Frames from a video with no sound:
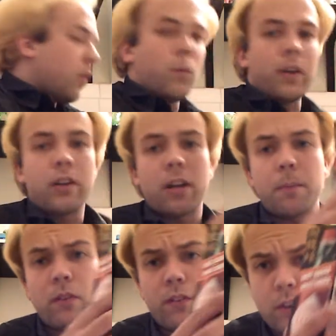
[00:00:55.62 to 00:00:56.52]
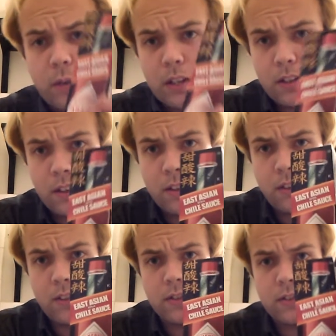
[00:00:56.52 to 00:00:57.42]
we are going to be reviewing
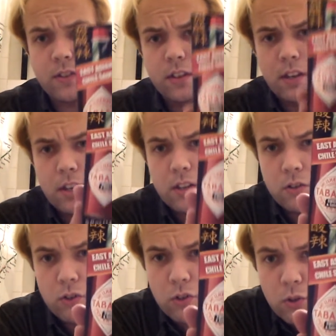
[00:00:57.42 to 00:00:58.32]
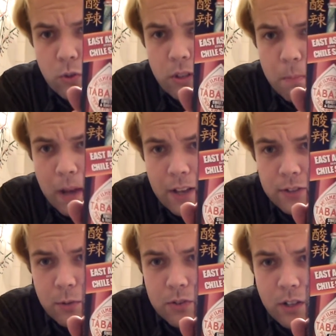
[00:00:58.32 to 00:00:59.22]
this new
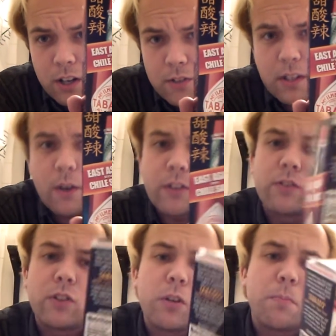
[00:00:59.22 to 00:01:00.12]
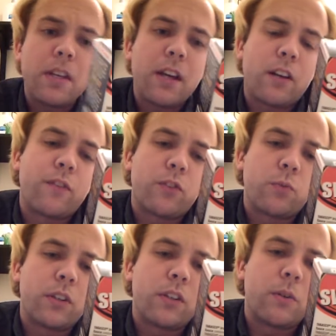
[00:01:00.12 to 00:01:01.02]
Tabasco sauce. Now, it's new to me. I don't know if it's
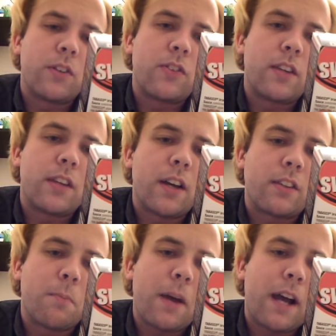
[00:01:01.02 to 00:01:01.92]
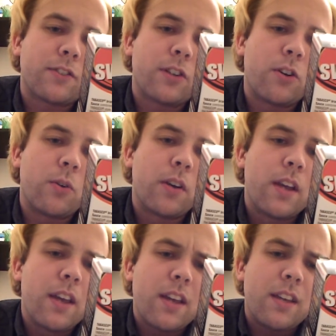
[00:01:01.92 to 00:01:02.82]
really new. It's the Tabasco
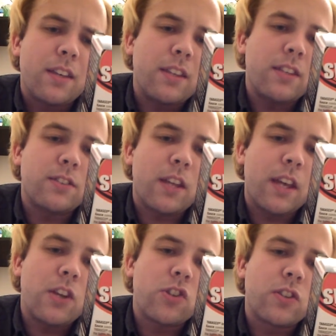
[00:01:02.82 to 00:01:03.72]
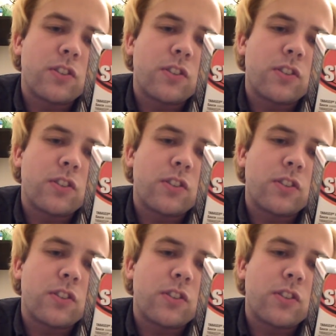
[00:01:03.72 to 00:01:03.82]
East Asian